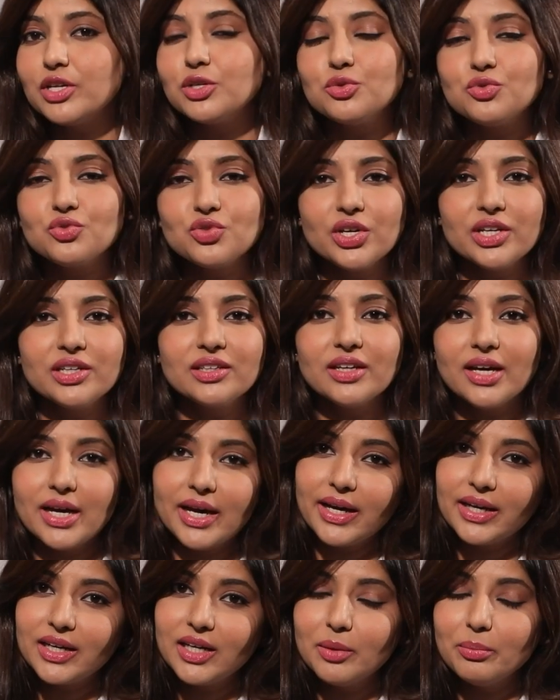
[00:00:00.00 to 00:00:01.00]
treat the
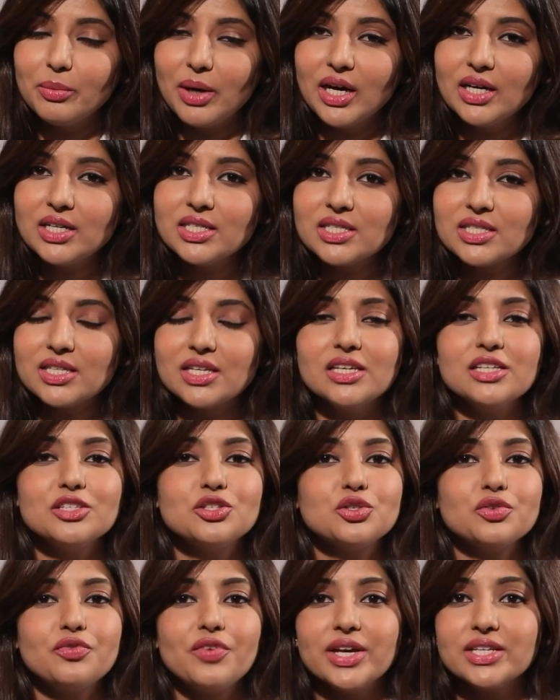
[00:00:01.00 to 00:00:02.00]
acne marks is
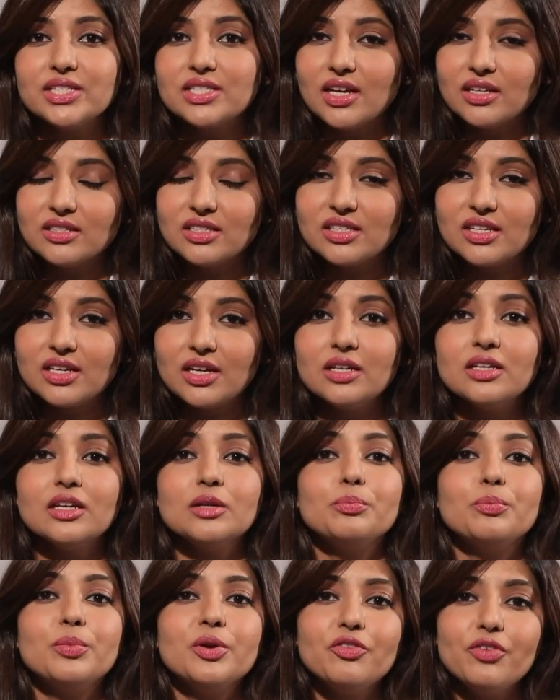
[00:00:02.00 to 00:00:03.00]
to wear sunscreen
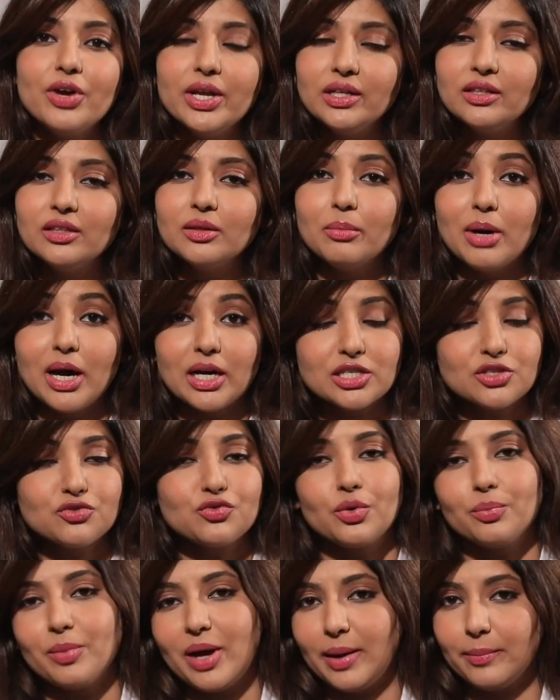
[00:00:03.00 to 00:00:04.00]
and prevent the marks
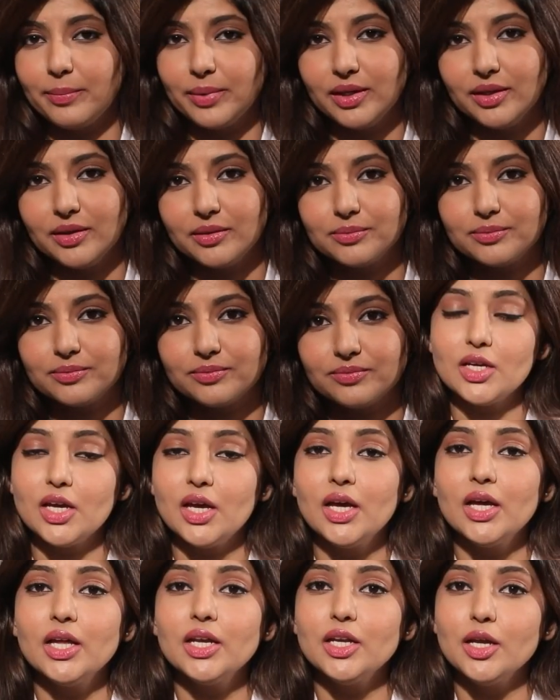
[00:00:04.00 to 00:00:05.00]
from happening.
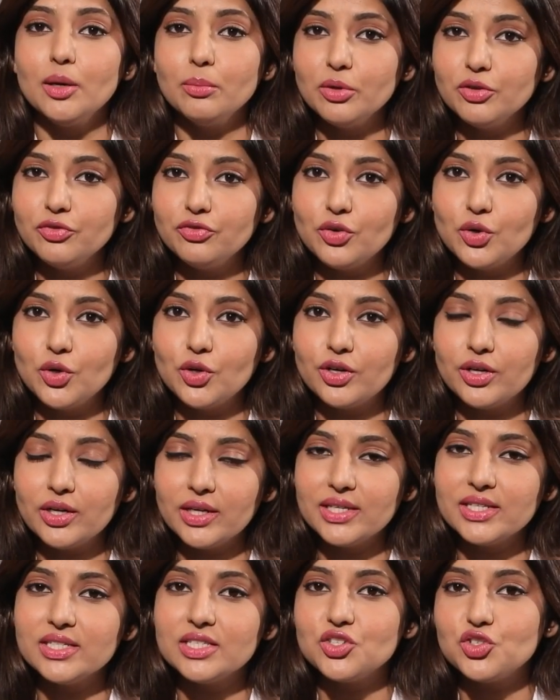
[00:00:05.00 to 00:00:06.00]
Number four
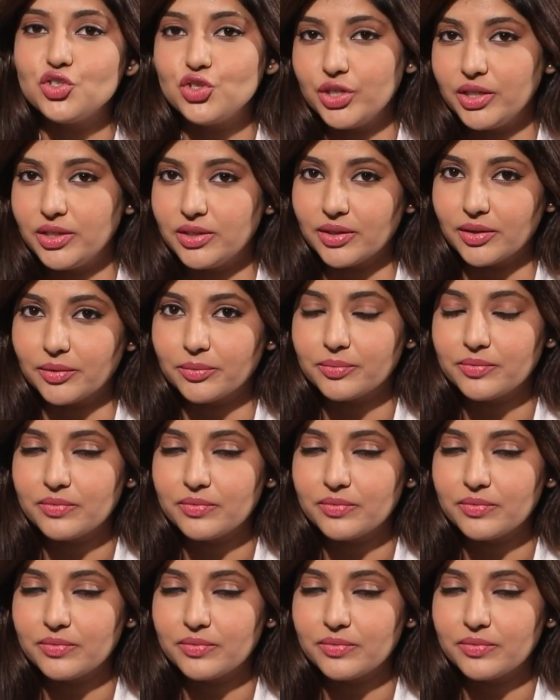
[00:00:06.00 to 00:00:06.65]
is treating.